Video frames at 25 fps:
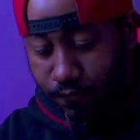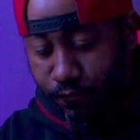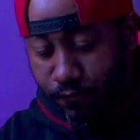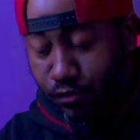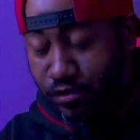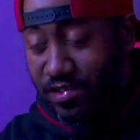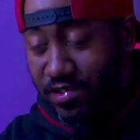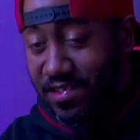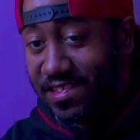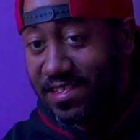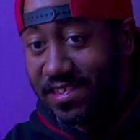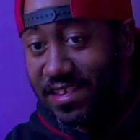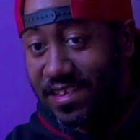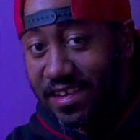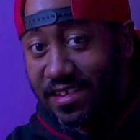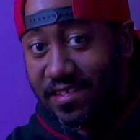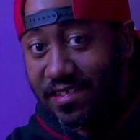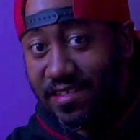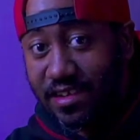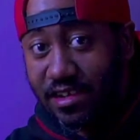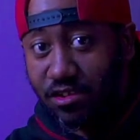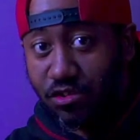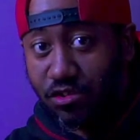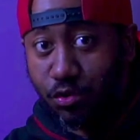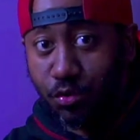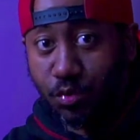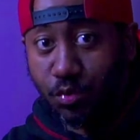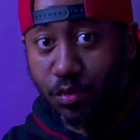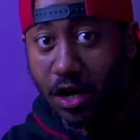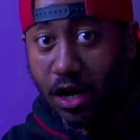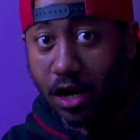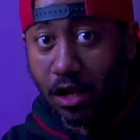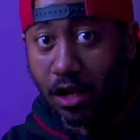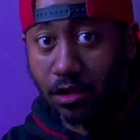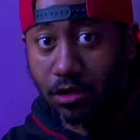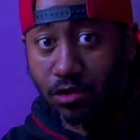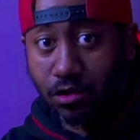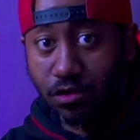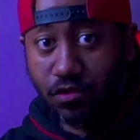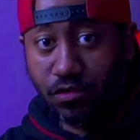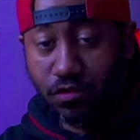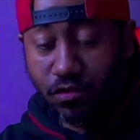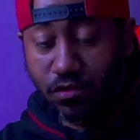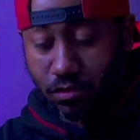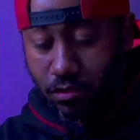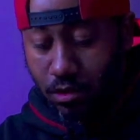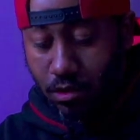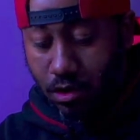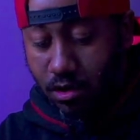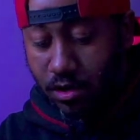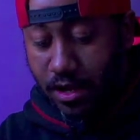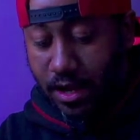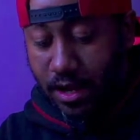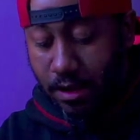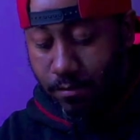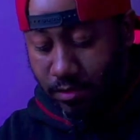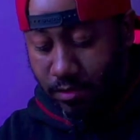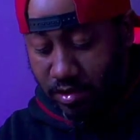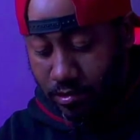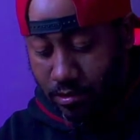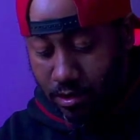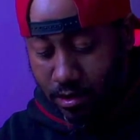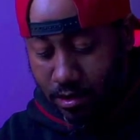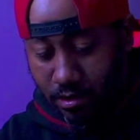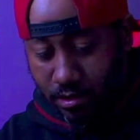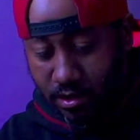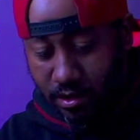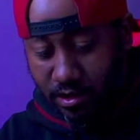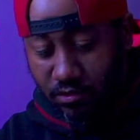for $62 on Amazon.